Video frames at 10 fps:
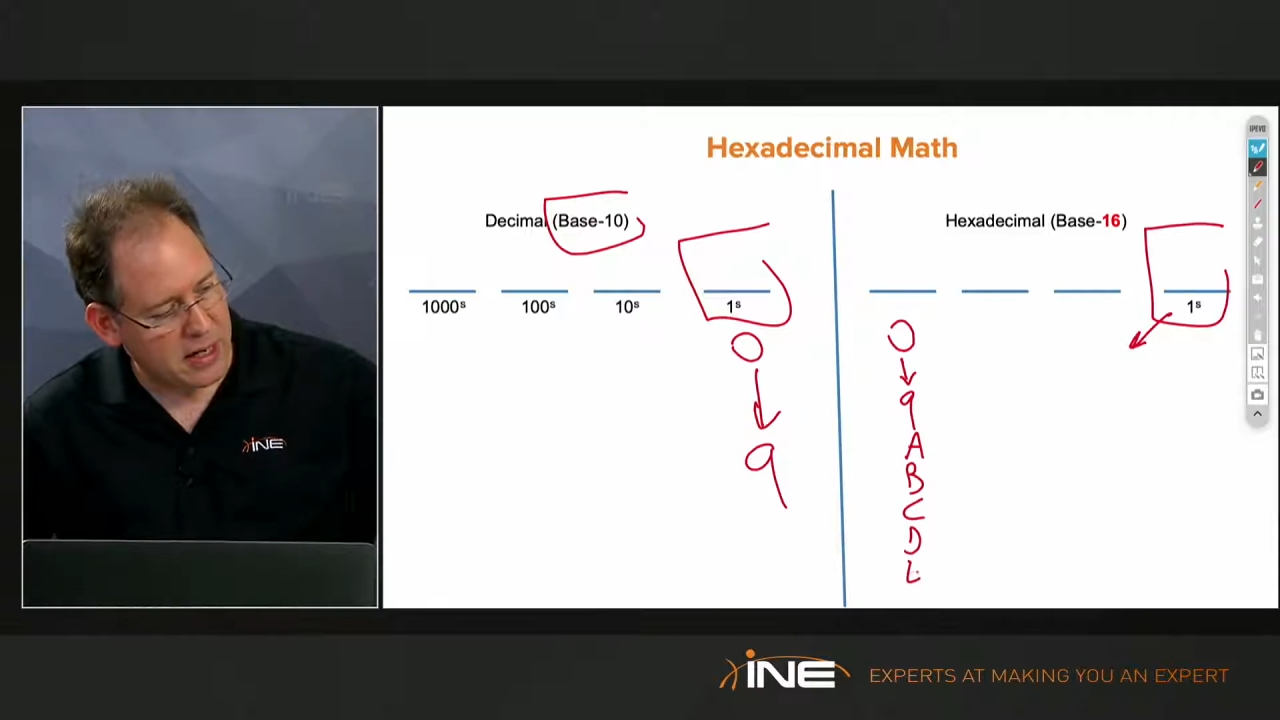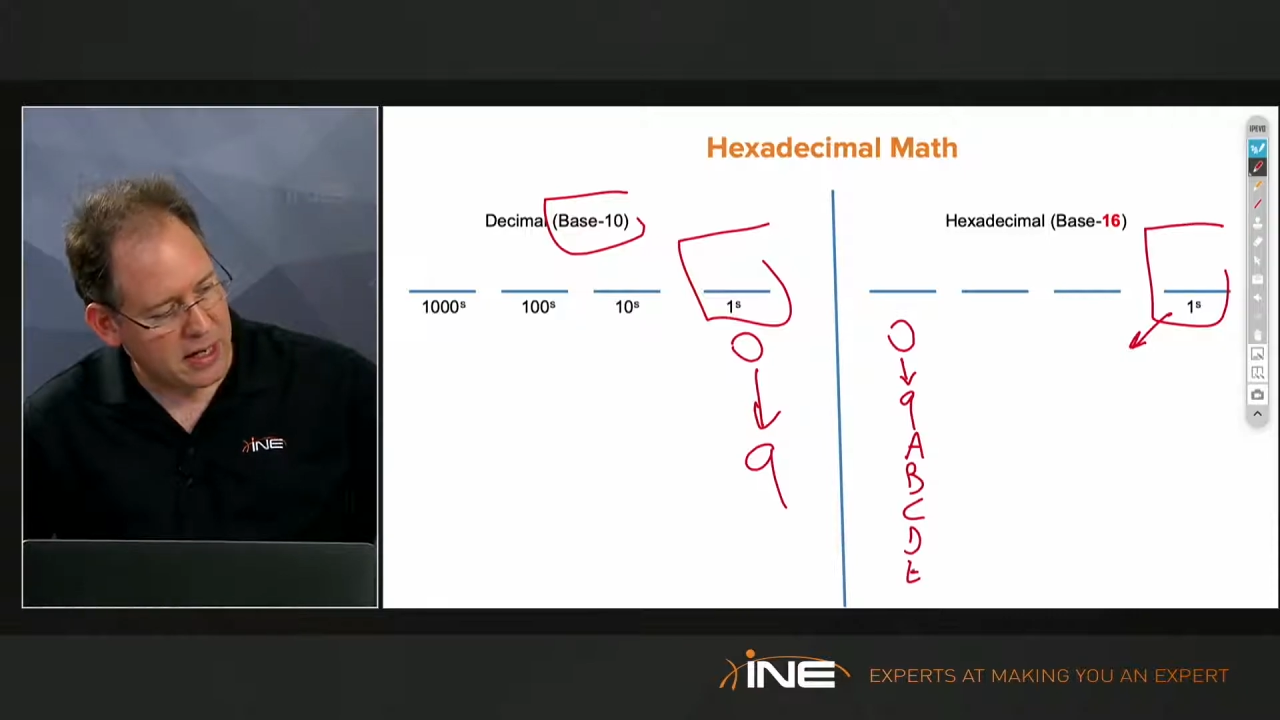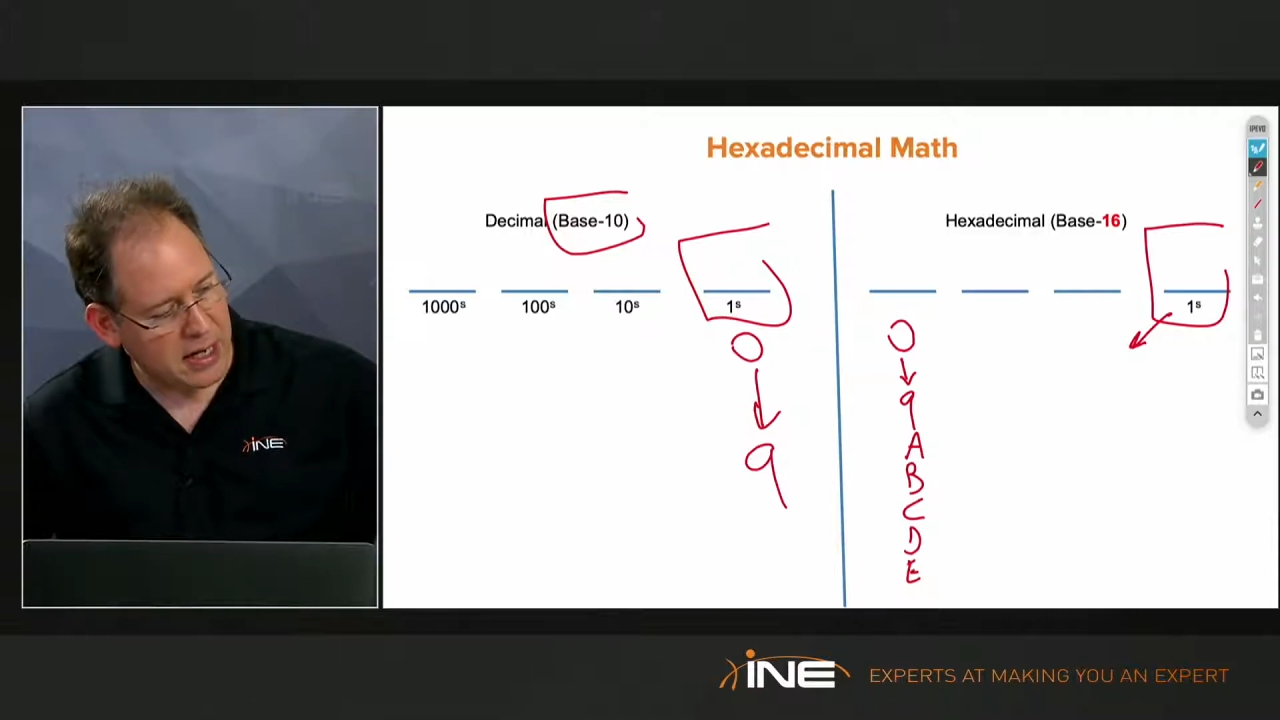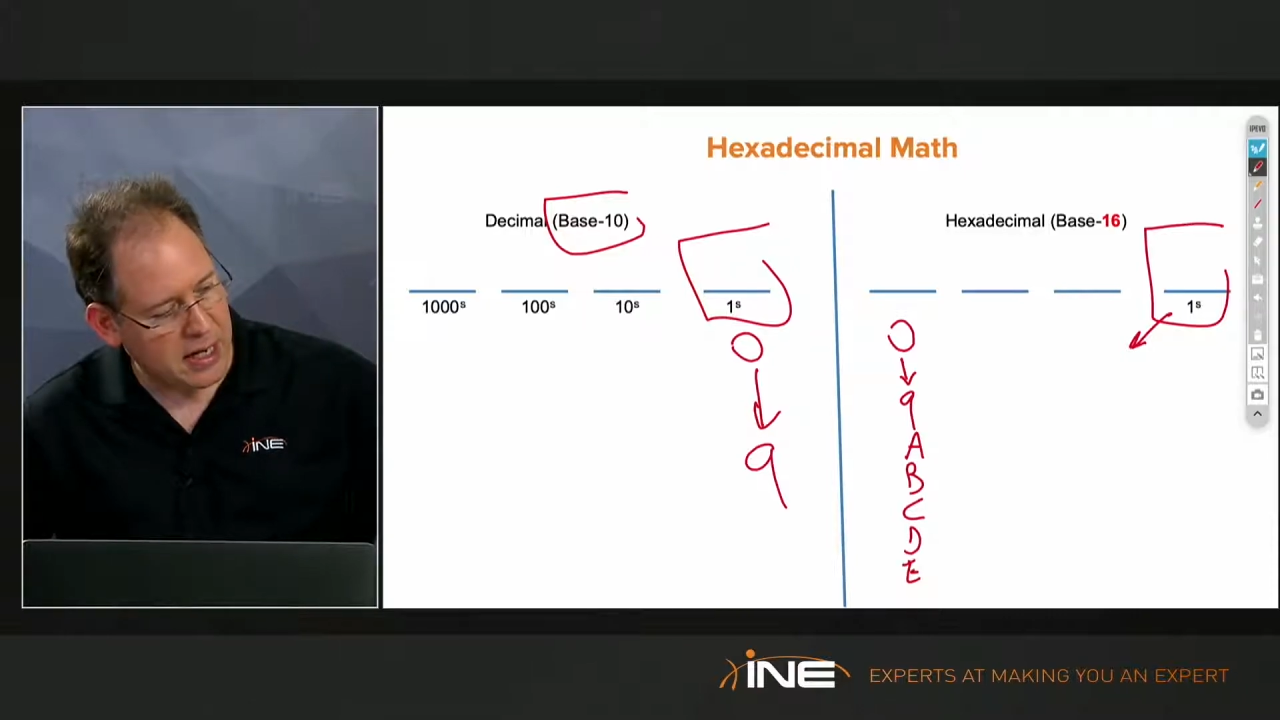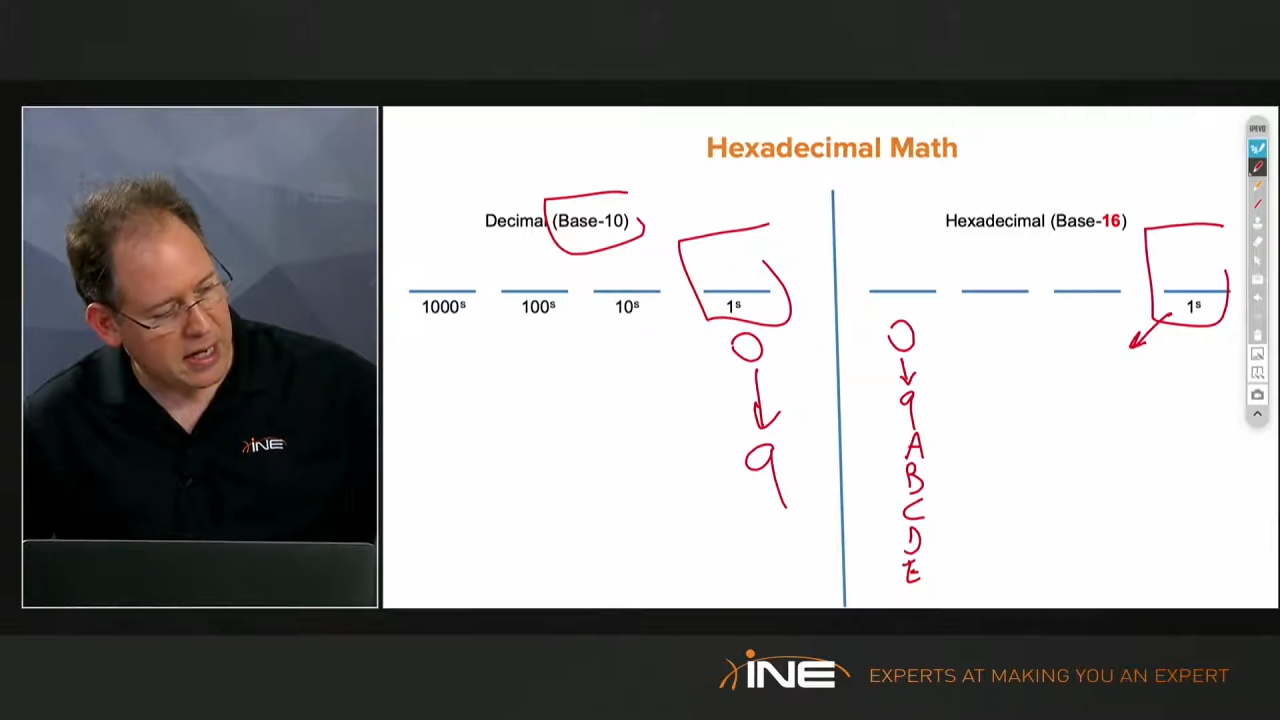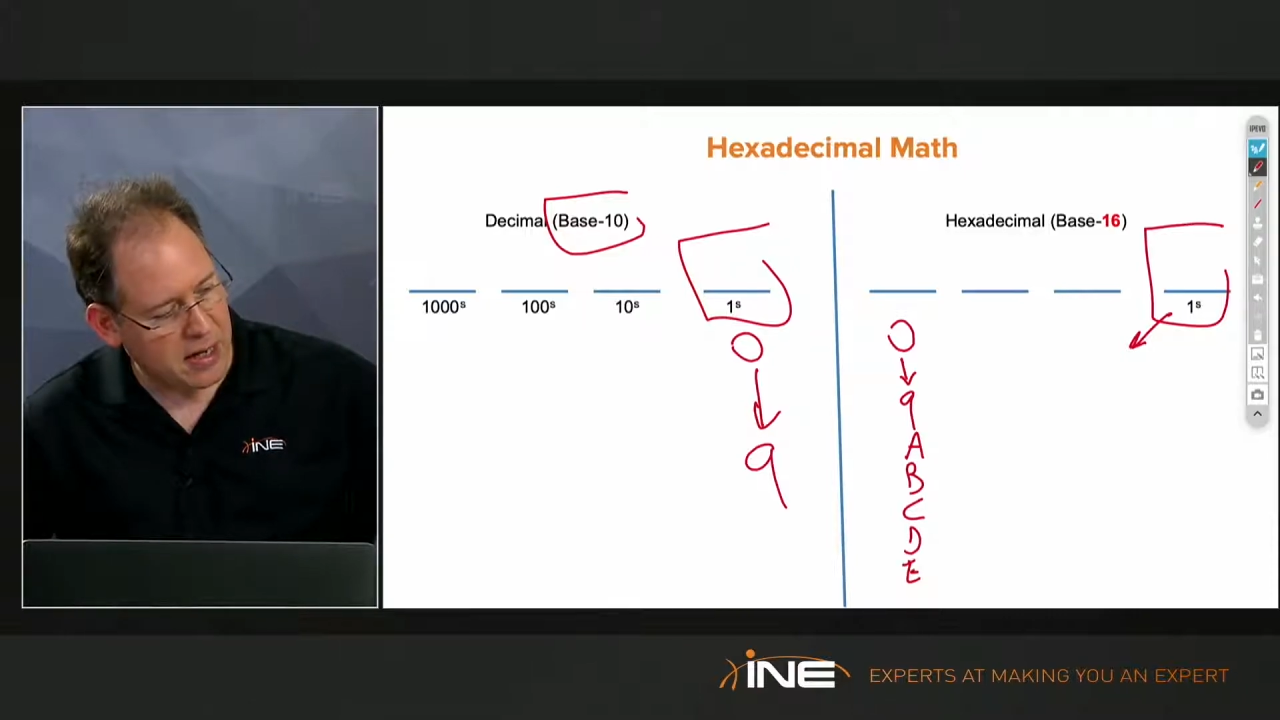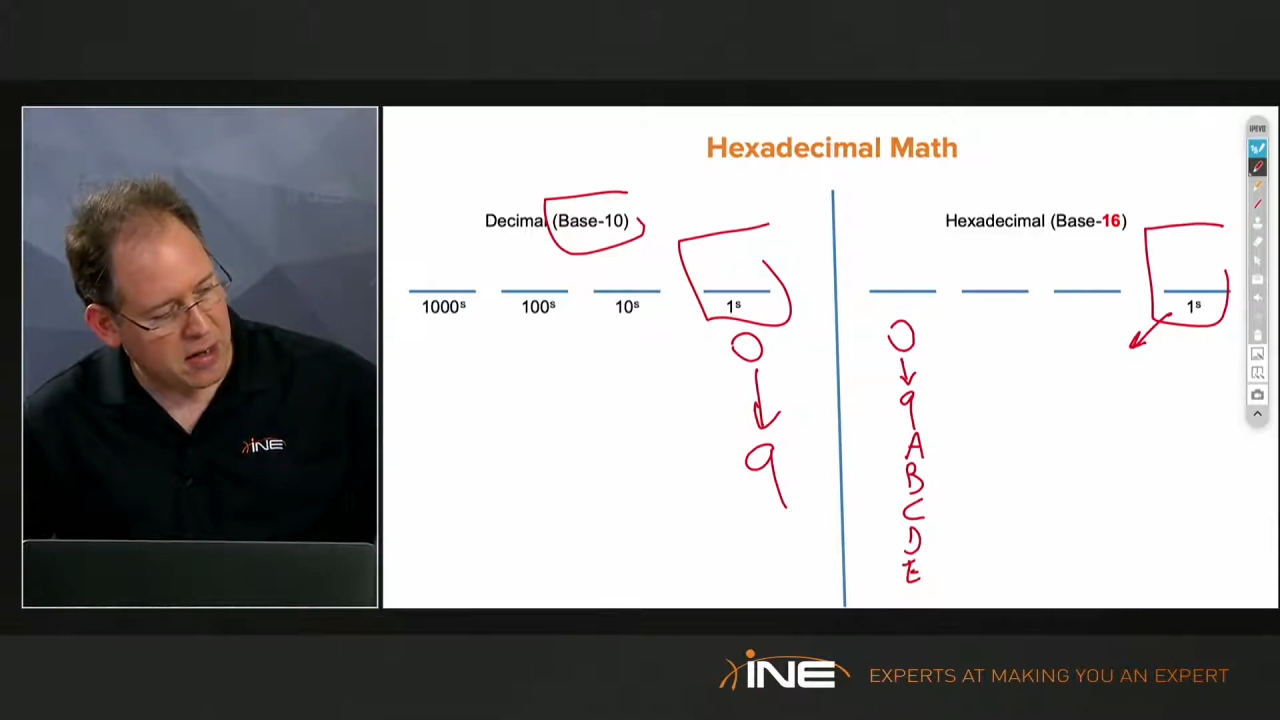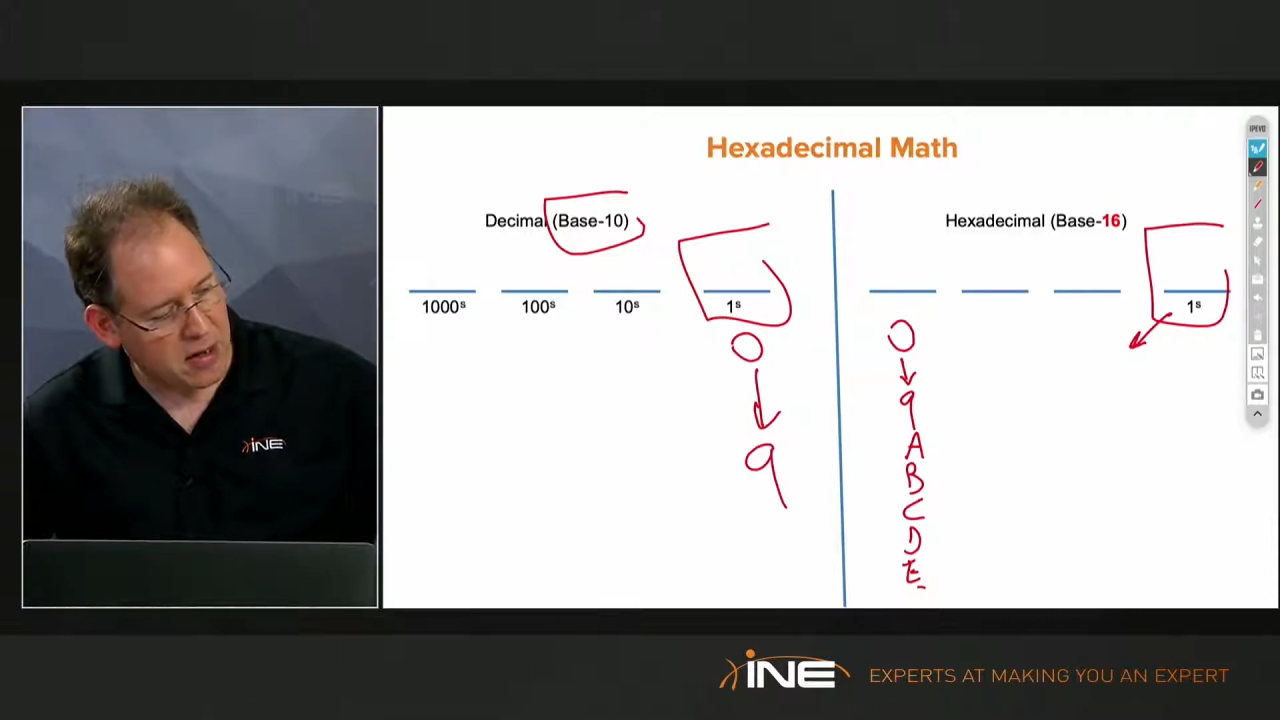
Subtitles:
E,